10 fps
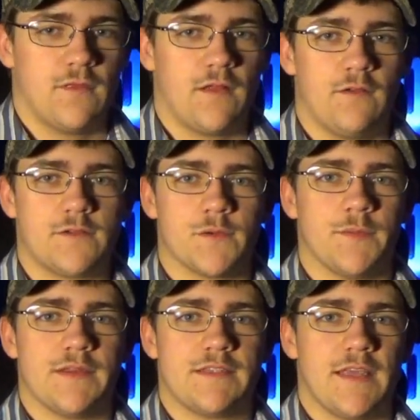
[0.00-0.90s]
I don't know what you
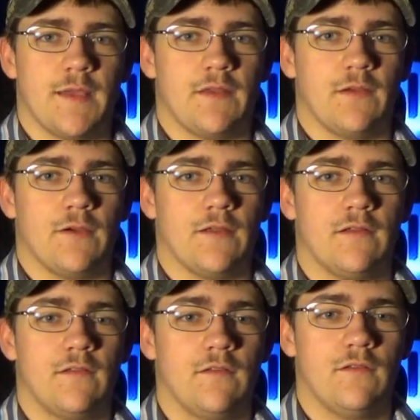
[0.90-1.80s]
want me to say to it.
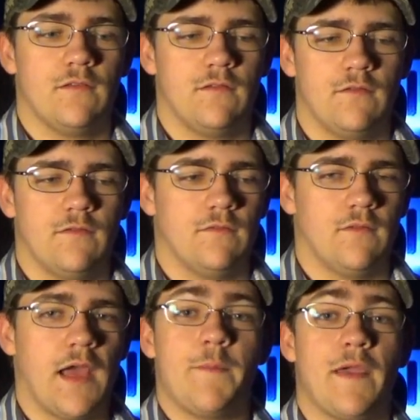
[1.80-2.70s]

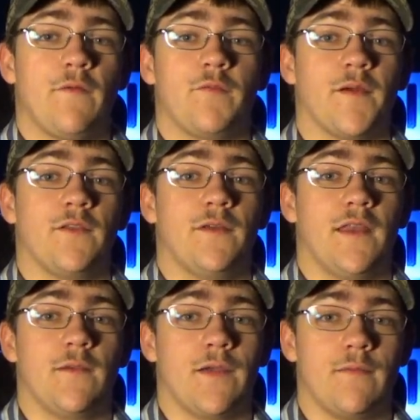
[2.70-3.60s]
I may respond to
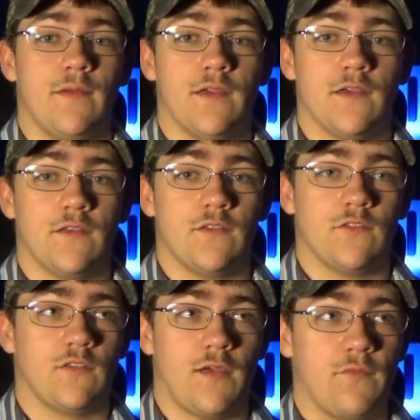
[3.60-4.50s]
it anyway,
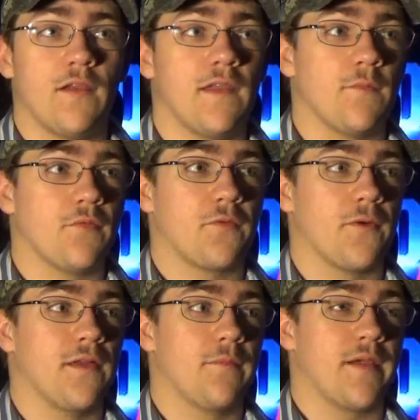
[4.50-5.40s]
because I've done that
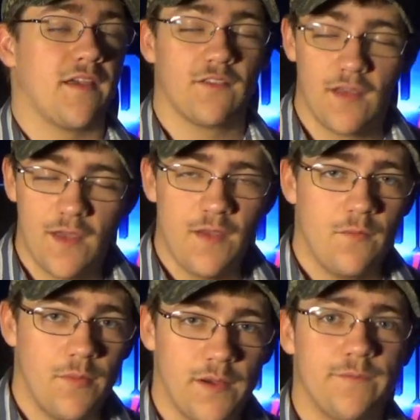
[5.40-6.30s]
before in the past.
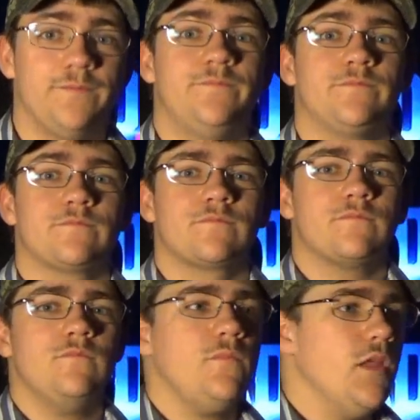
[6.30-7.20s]
But
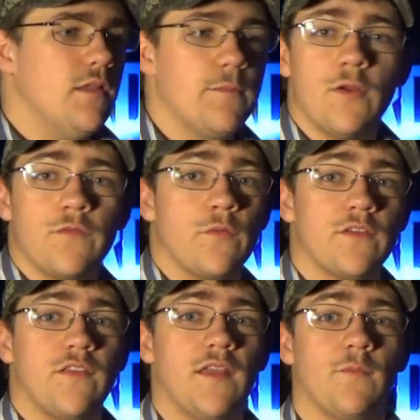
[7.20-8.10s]
let me know if you
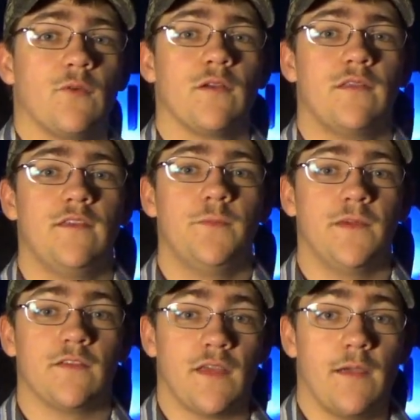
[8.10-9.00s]
want to see any more of these,
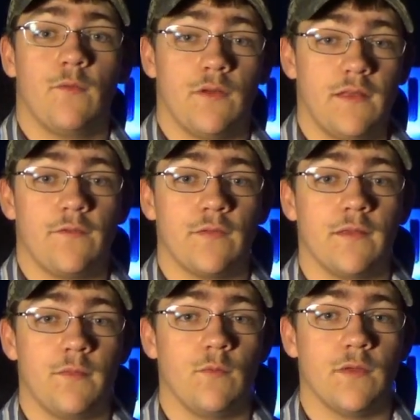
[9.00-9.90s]
because I would
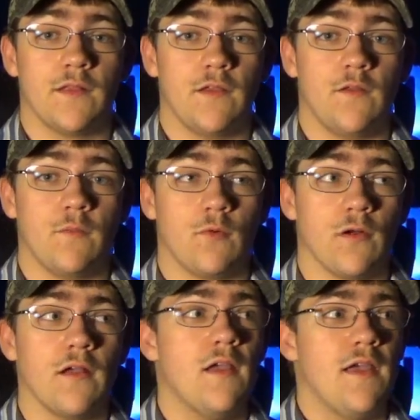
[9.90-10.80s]
definitely be willing to do
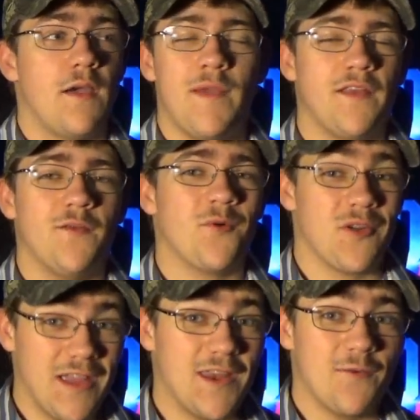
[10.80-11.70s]
more. I may do
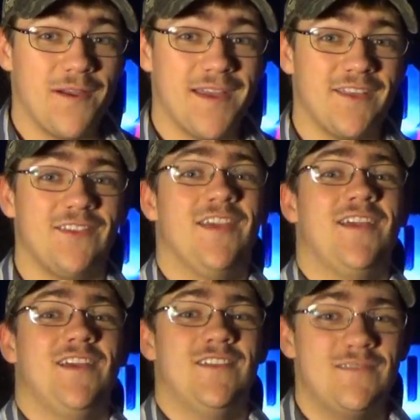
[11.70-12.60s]
more anyways,
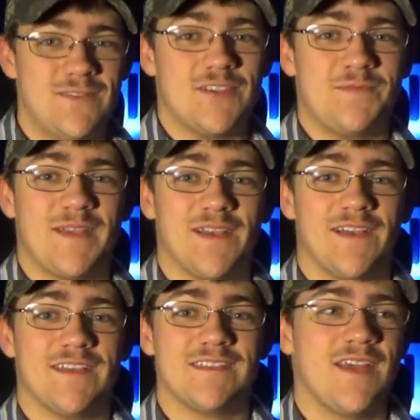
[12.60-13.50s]
just
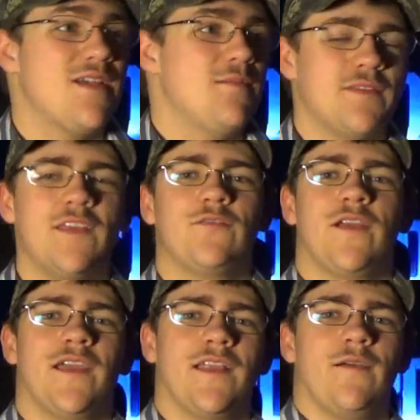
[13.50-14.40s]
because. But thanks
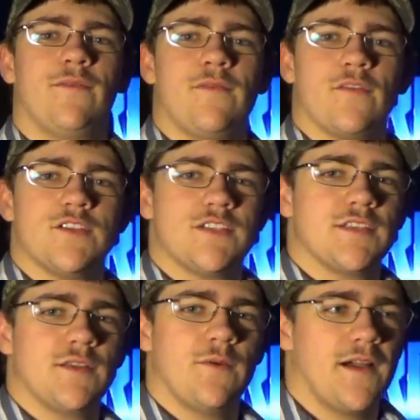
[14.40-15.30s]
for hanging out with me for
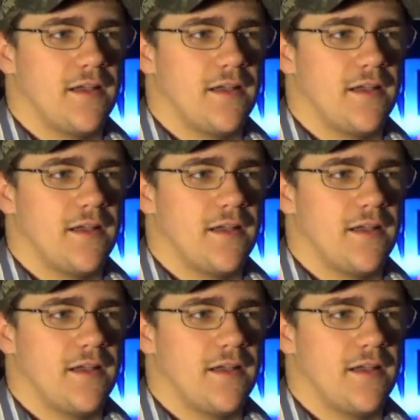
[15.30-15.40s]
just a little